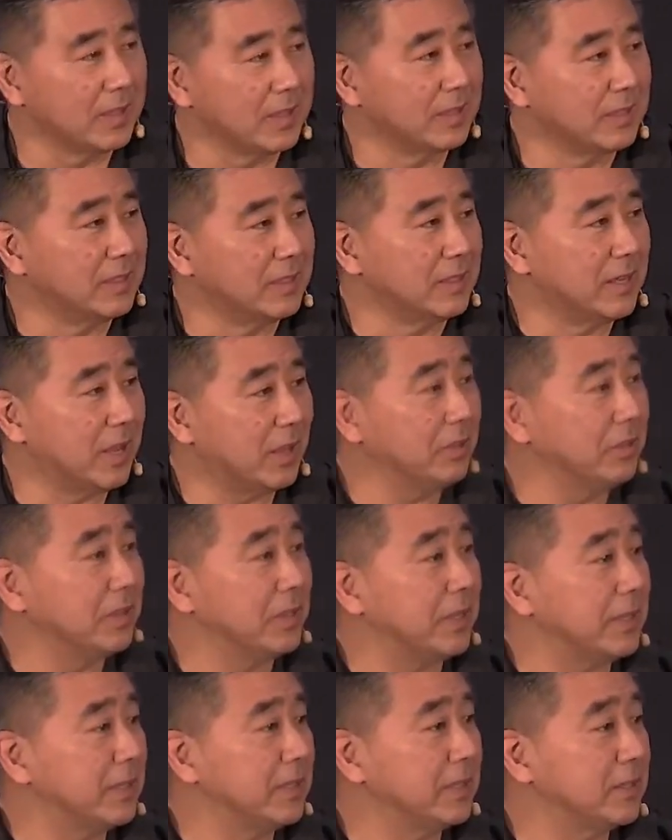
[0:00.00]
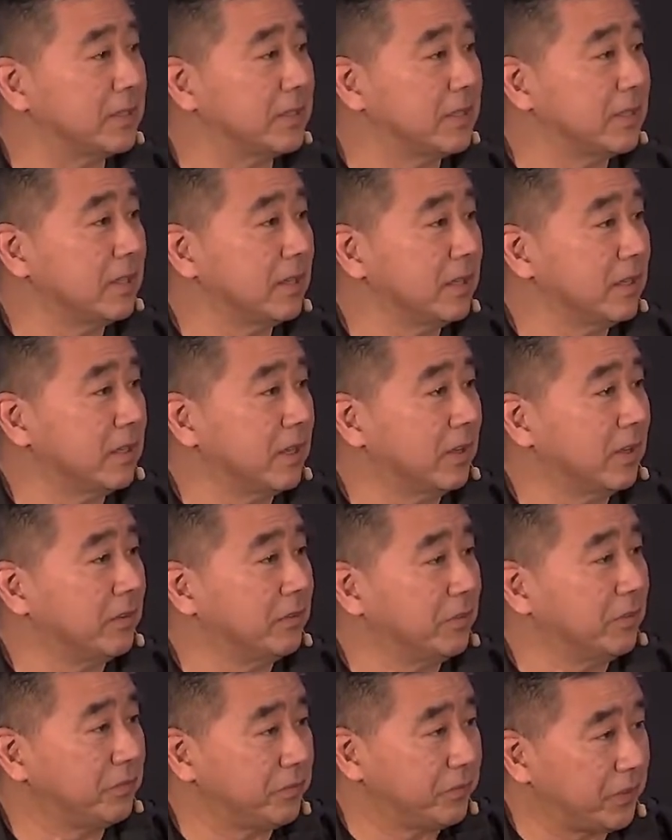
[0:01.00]
Not only is
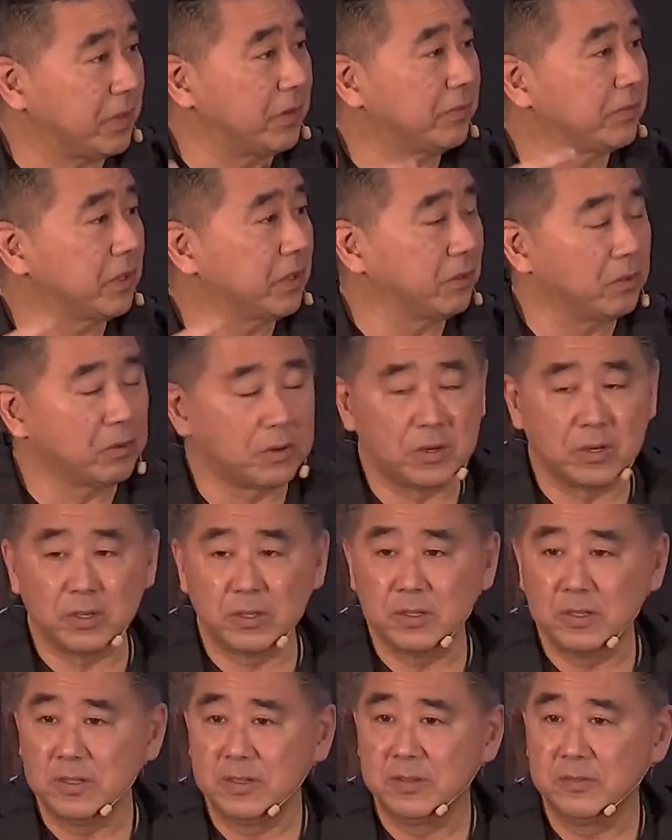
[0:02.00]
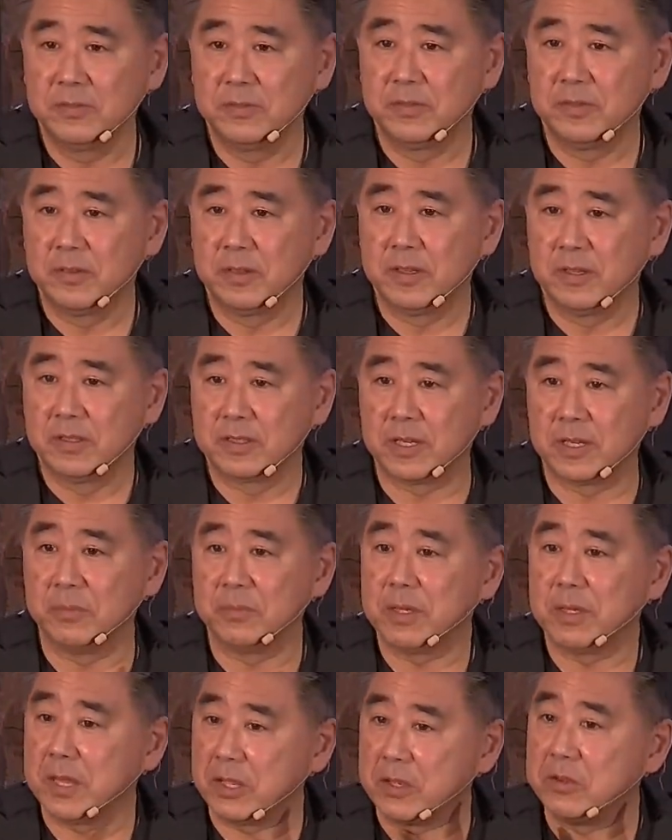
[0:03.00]
fear of the Lord
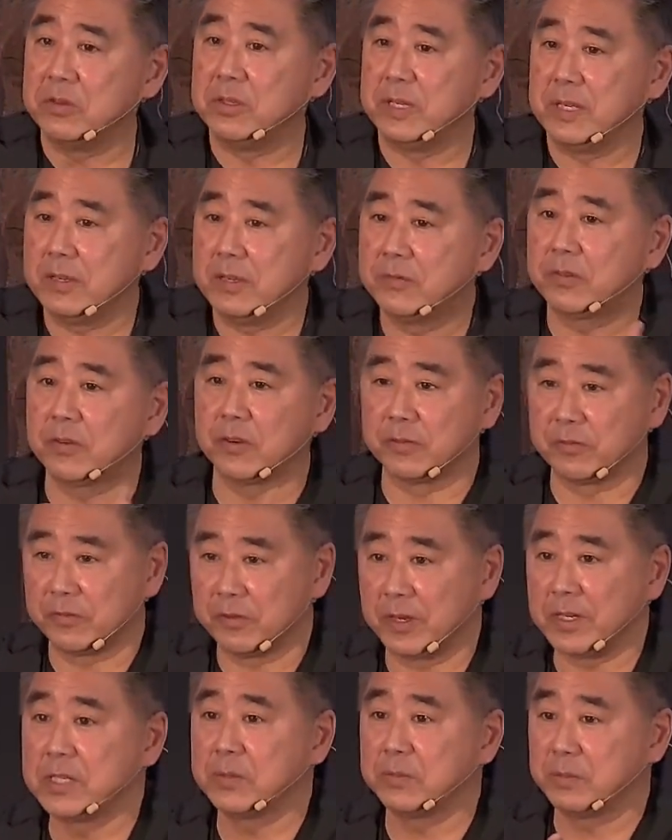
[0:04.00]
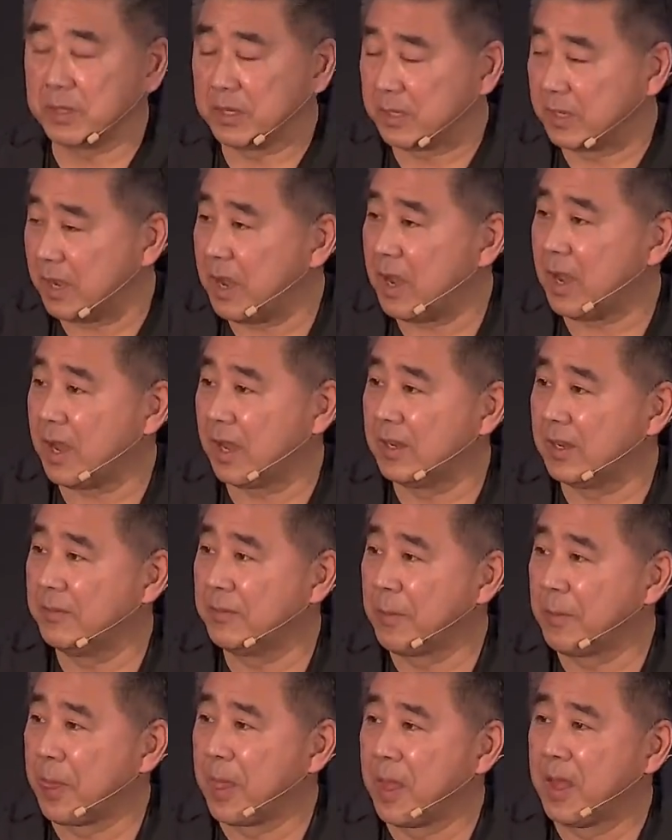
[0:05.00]
something that you need for a friendship with God,
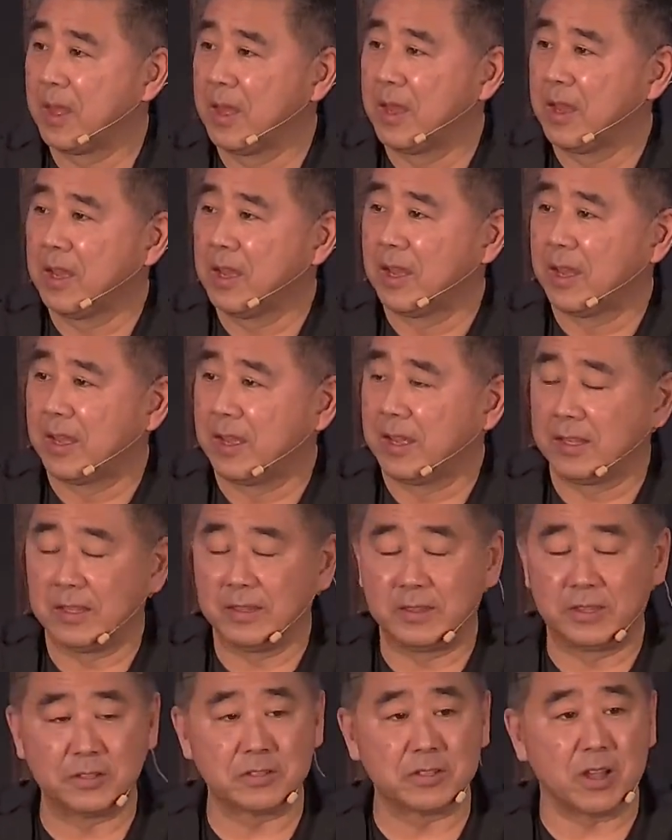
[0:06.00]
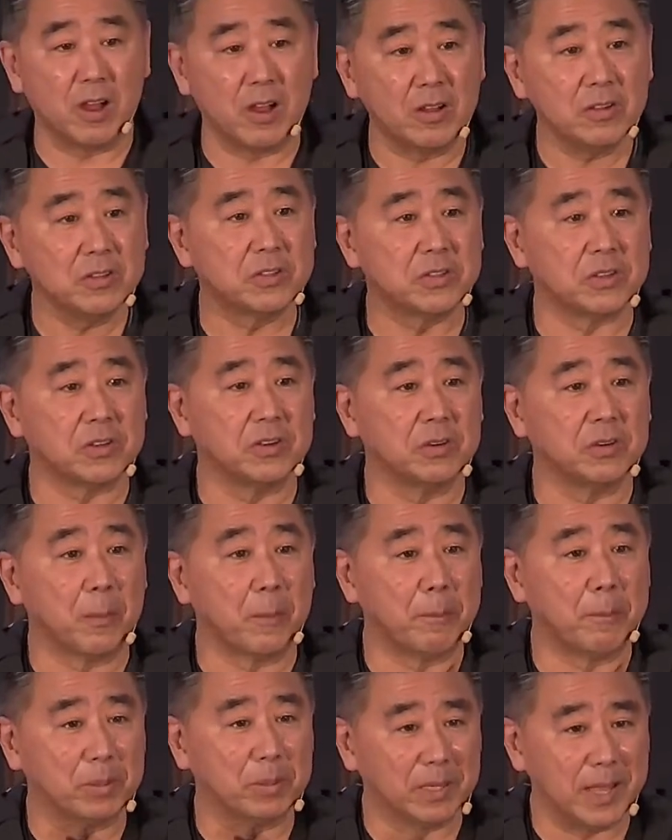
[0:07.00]
there's also
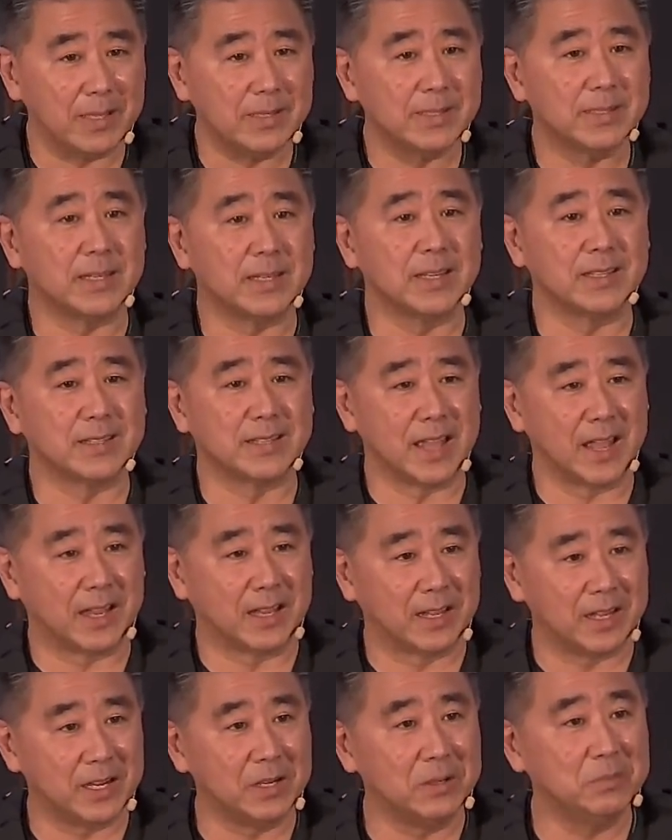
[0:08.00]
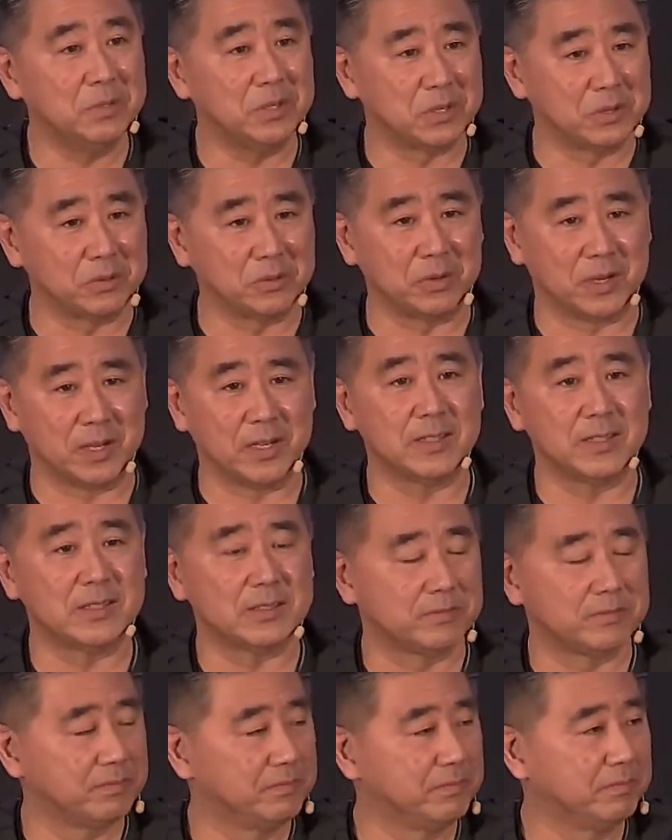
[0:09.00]
blessings that come to
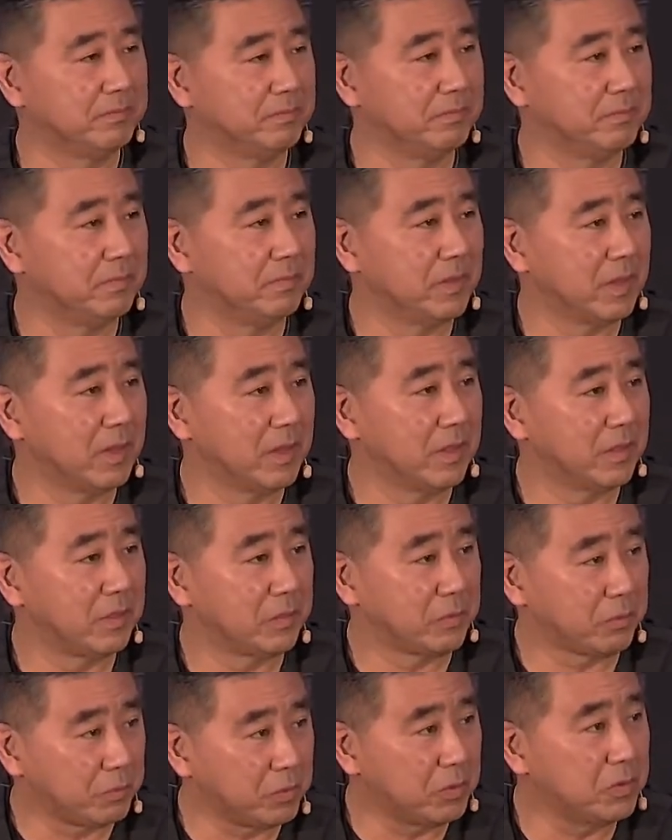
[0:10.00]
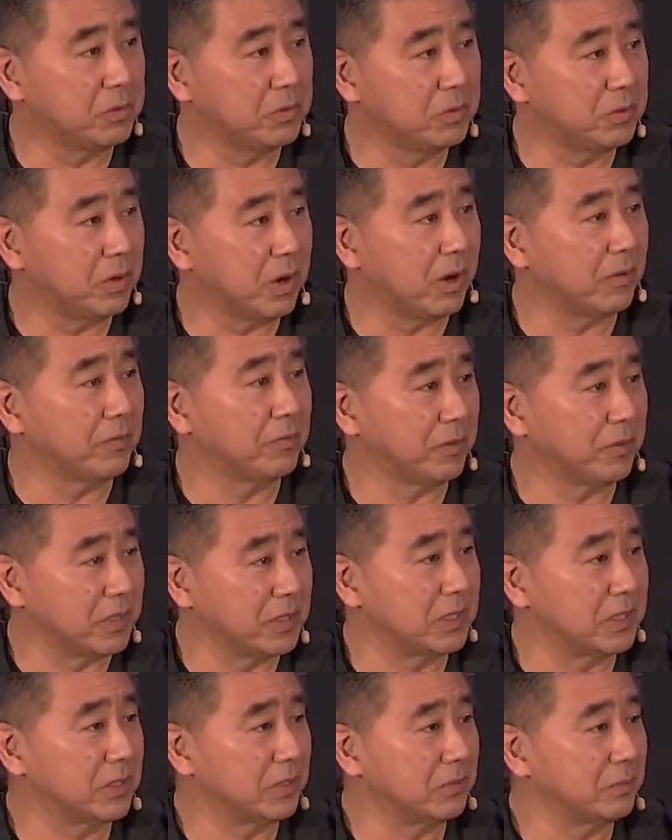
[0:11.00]
us through our
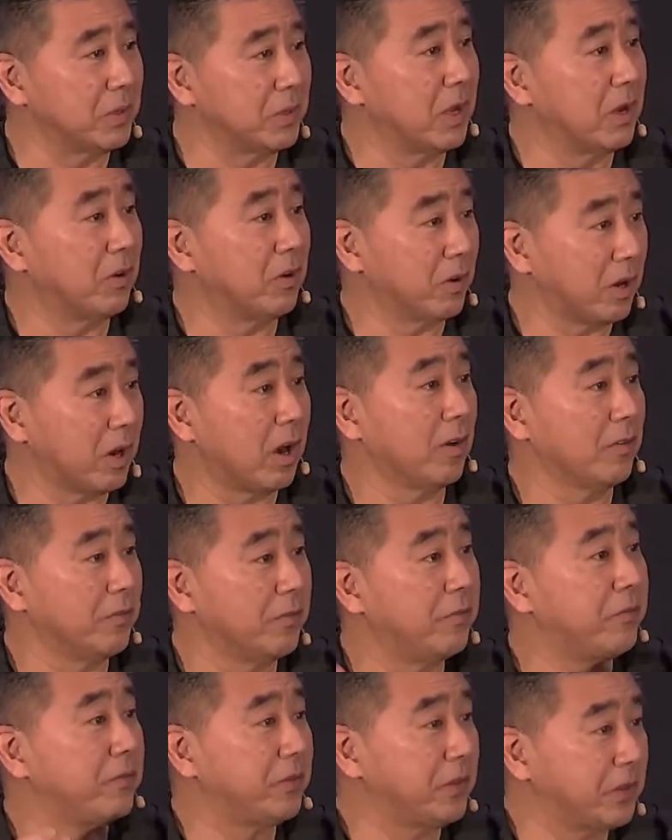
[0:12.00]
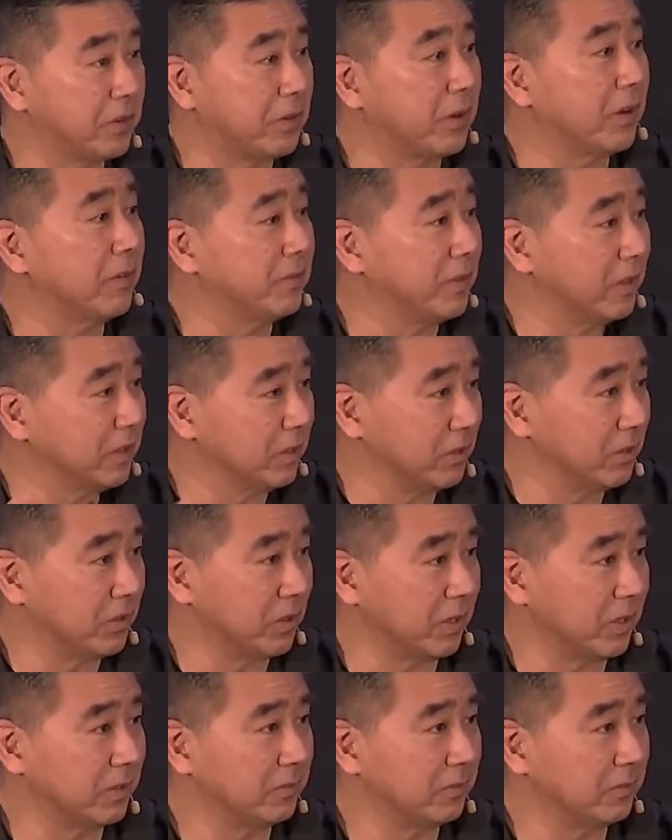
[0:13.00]
friendship or our fear of the Lord.